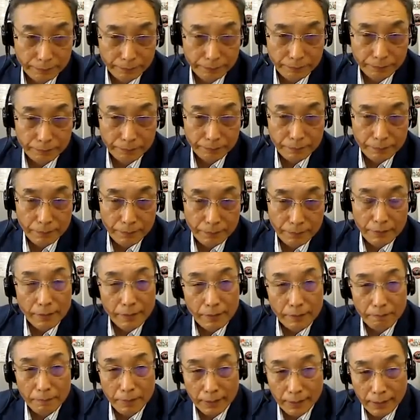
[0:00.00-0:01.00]
people
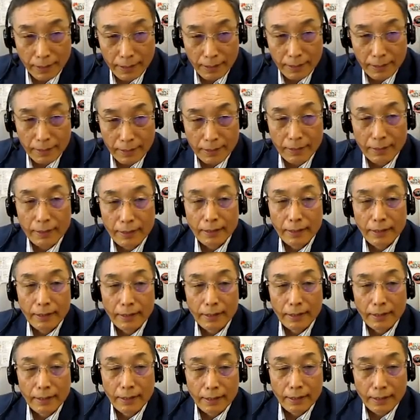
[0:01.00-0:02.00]
came to
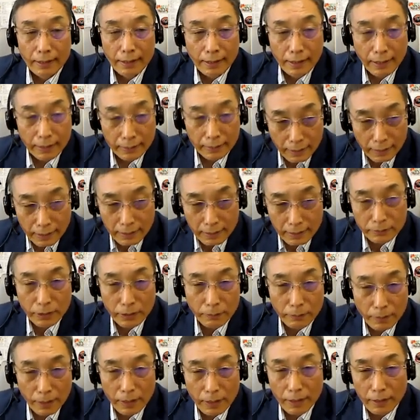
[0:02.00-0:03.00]
uh,
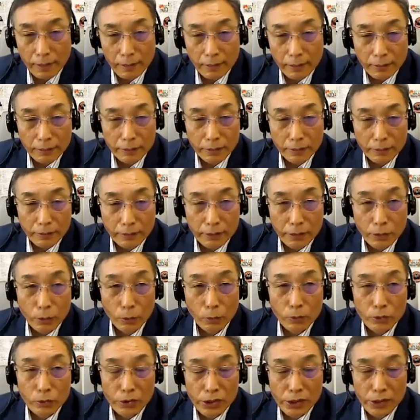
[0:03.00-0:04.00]
listen to
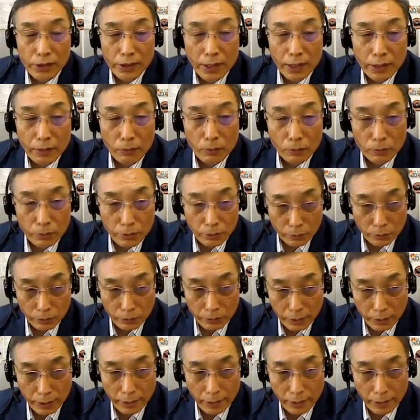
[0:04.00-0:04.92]
my talk.